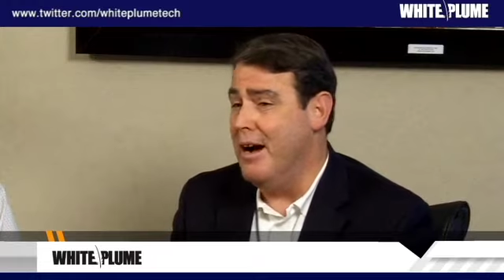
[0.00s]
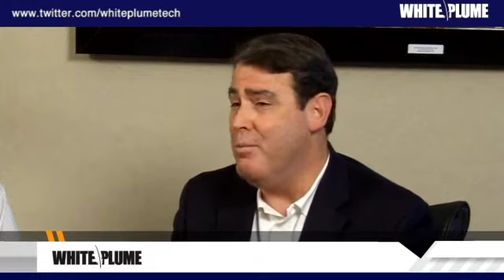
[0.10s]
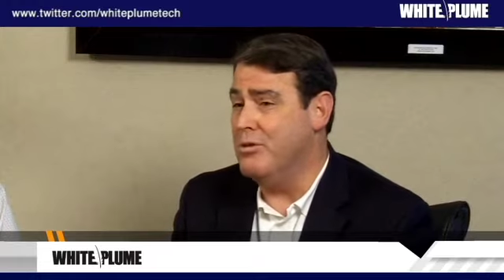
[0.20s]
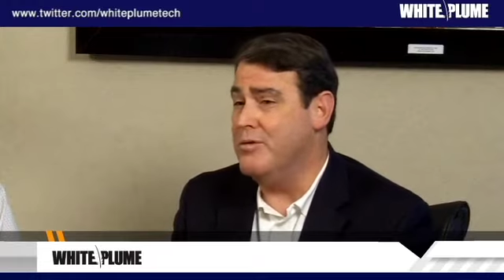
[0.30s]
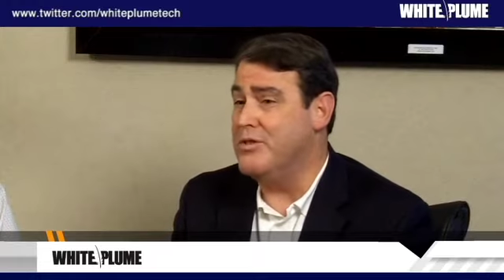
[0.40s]

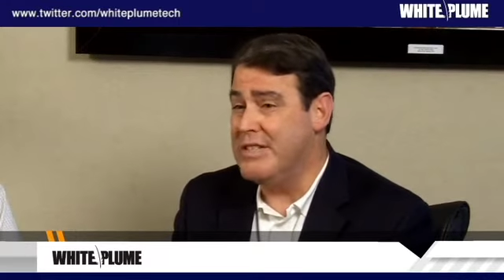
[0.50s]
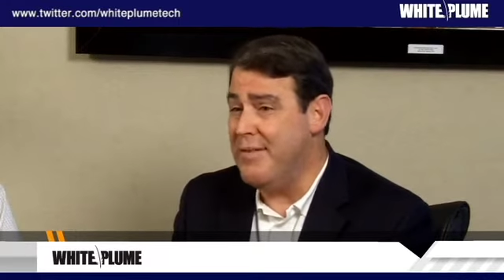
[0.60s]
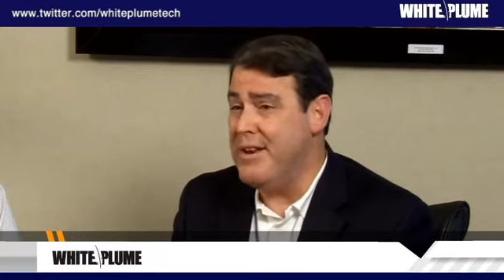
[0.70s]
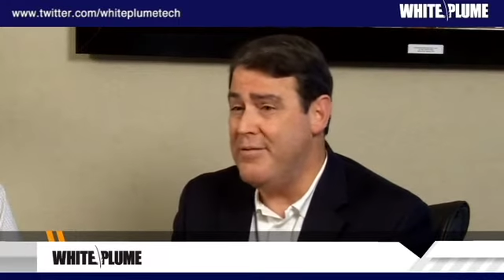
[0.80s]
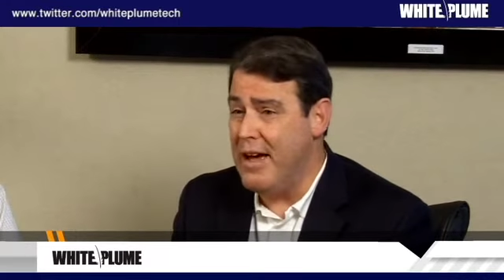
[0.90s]
upwards of
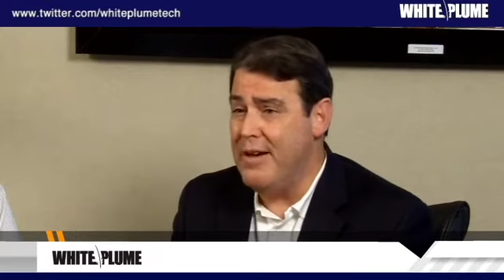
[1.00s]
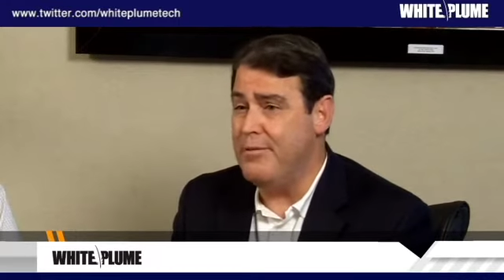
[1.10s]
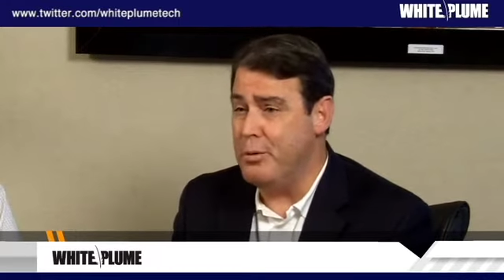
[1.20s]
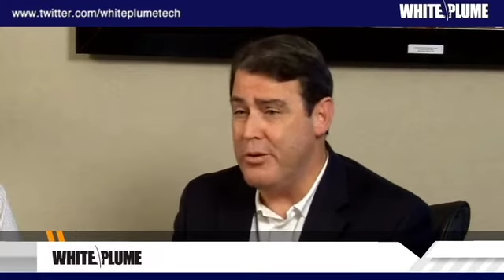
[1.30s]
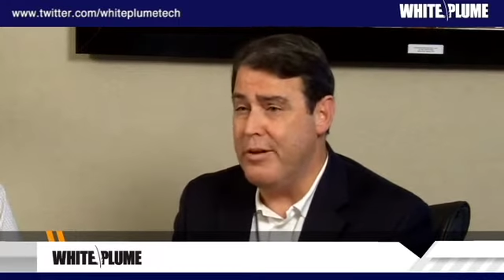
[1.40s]

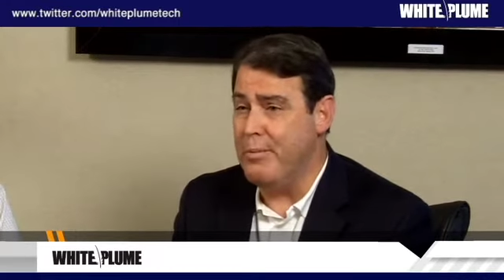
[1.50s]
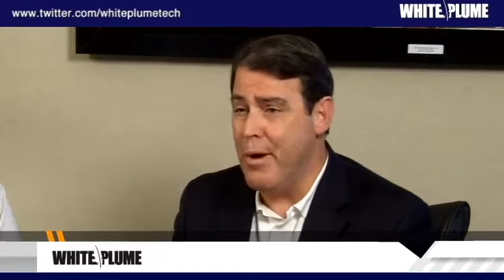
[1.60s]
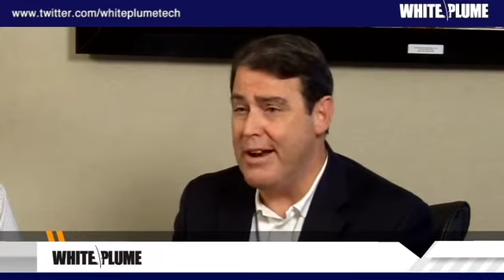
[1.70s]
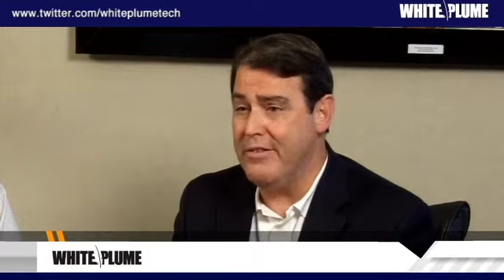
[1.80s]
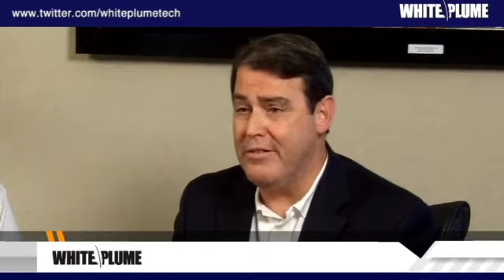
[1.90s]
75% of the
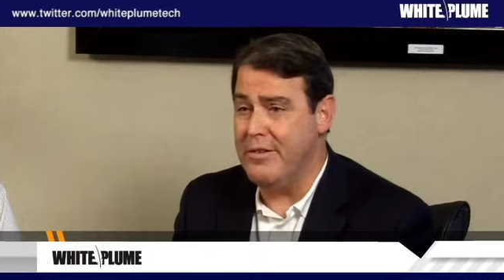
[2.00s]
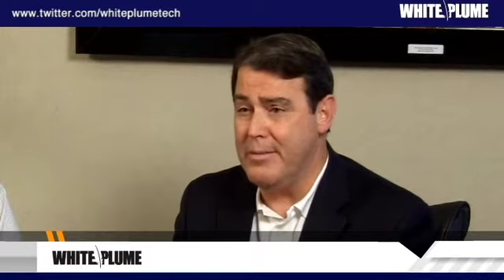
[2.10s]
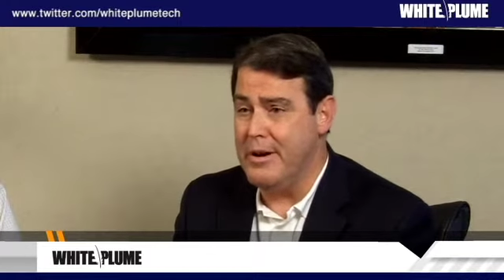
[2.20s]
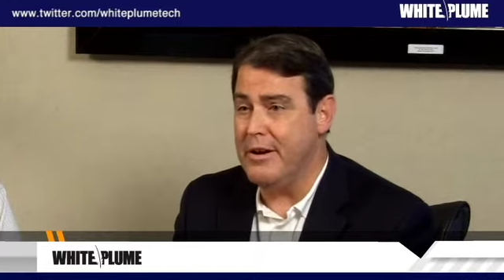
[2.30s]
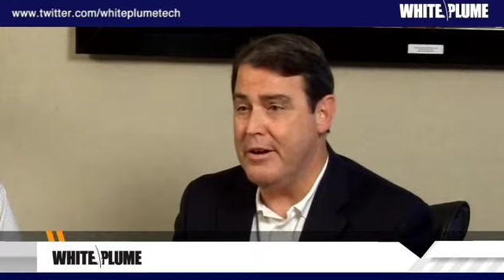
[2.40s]
practices in
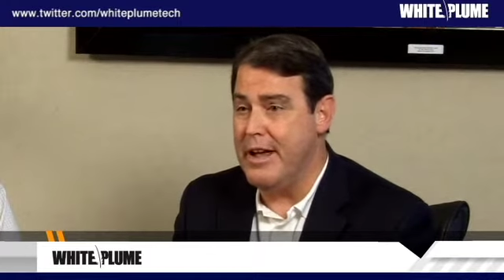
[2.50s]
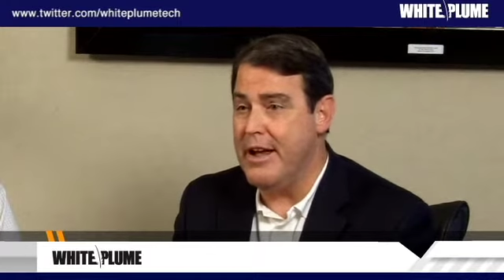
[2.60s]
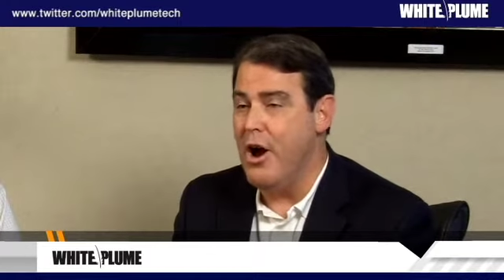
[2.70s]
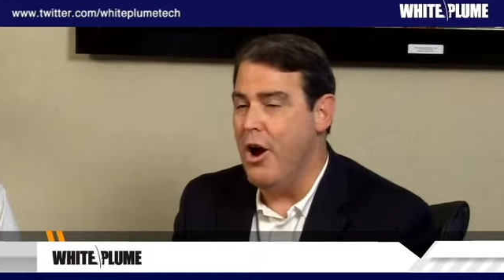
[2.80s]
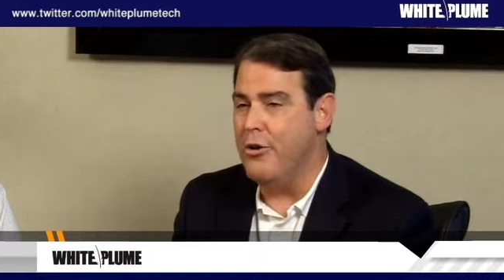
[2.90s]
America
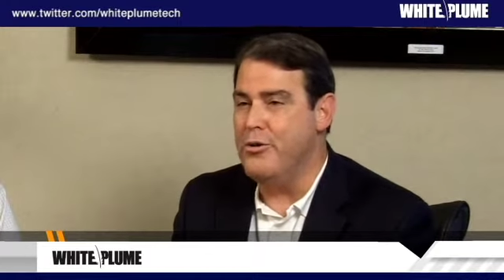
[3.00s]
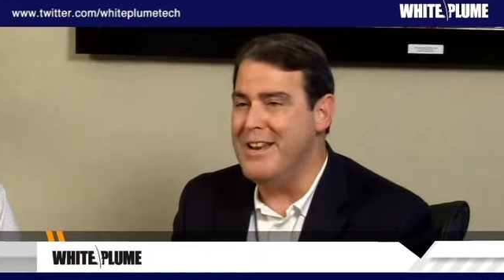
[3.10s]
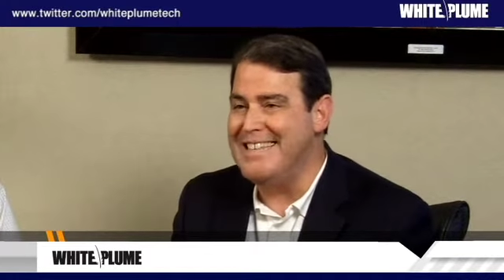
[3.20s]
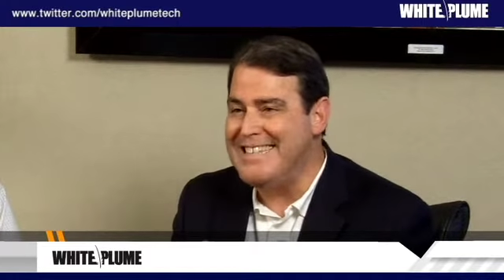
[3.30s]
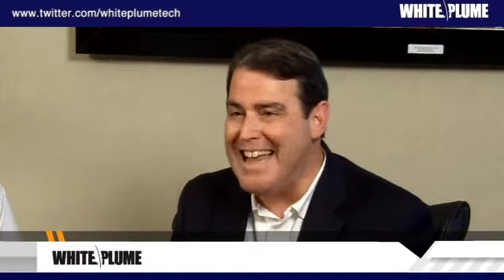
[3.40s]
today are
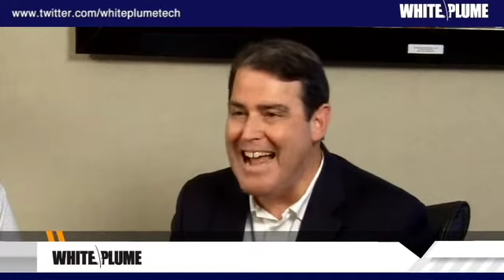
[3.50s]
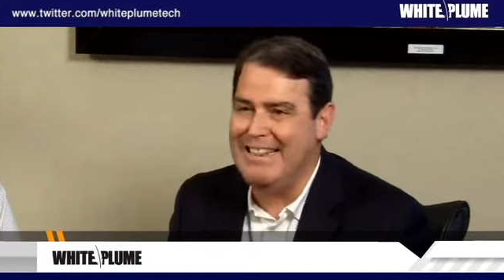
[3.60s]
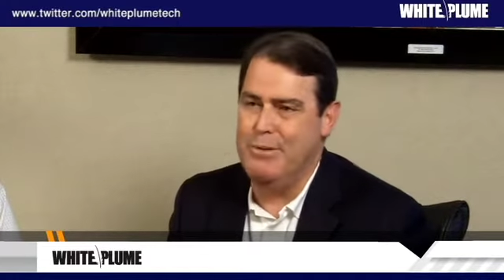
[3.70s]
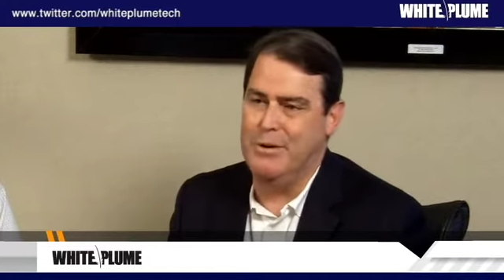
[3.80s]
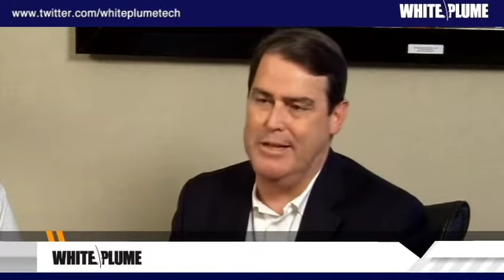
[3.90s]
doing
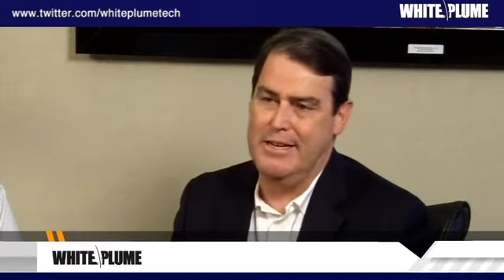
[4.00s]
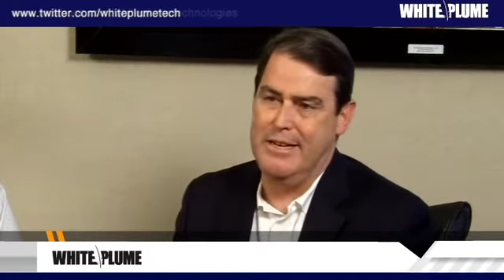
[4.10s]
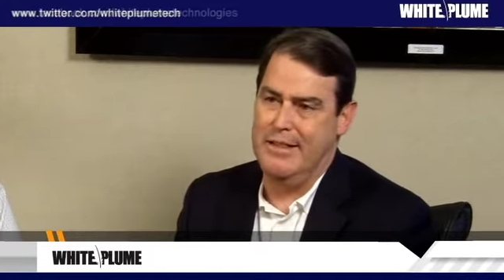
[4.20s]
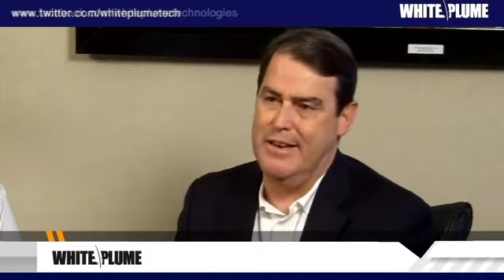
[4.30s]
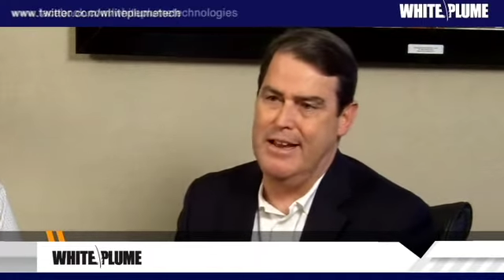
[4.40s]
exactly what they
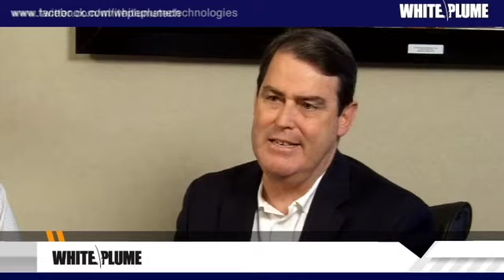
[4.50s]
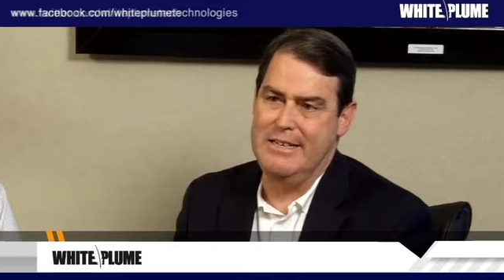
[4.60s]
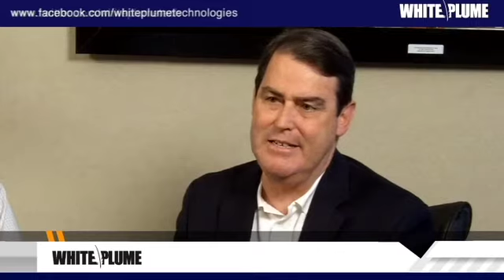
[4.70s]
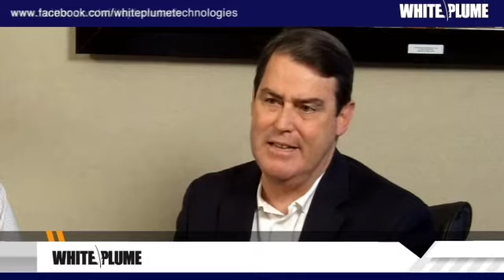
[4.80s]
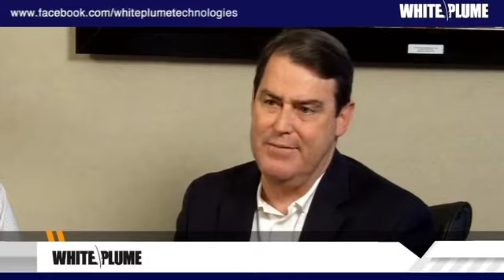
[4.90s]
did in the
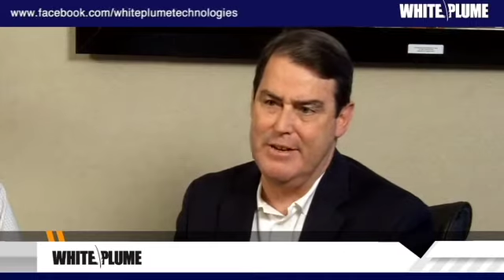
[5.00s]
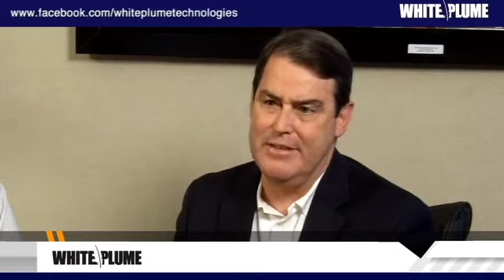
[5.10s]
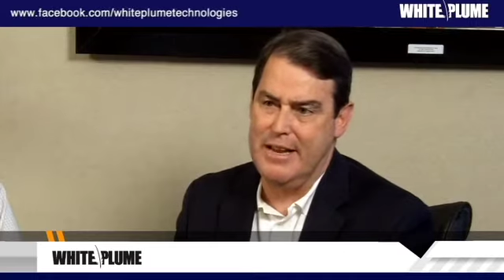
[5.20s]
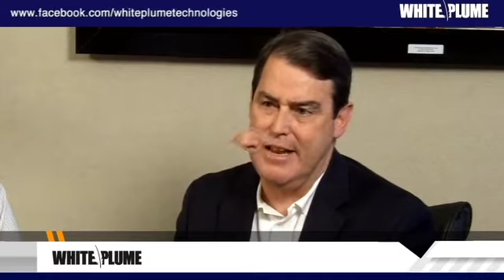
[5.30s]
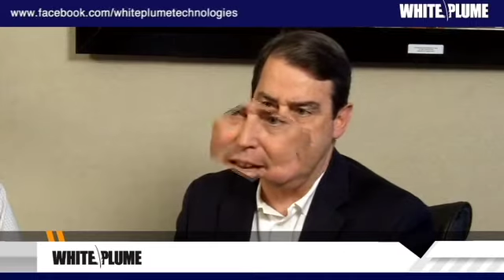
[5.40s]

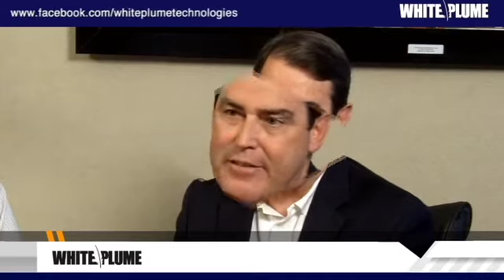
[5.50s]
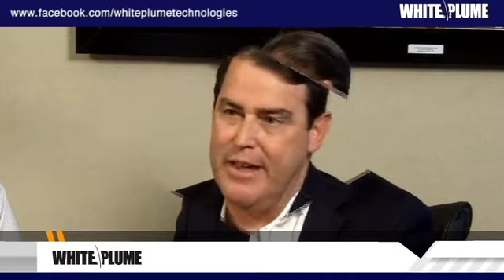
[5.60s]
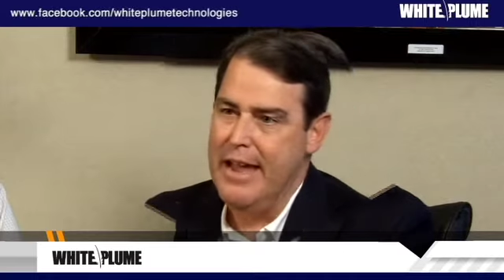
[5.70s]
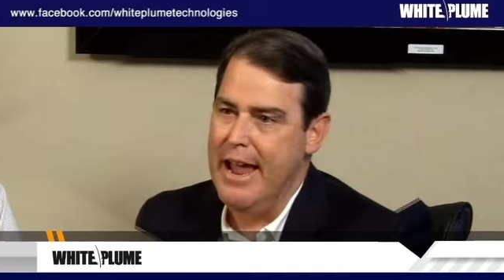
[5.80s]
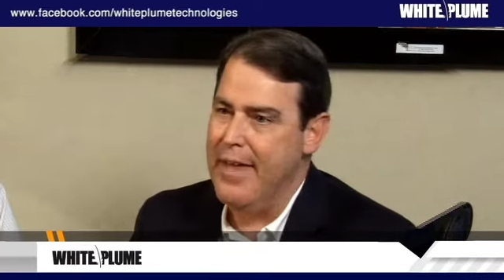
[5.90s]
1970s and
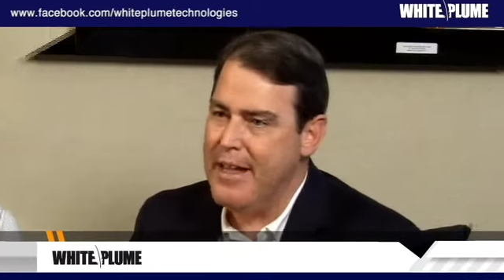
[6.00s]
80s.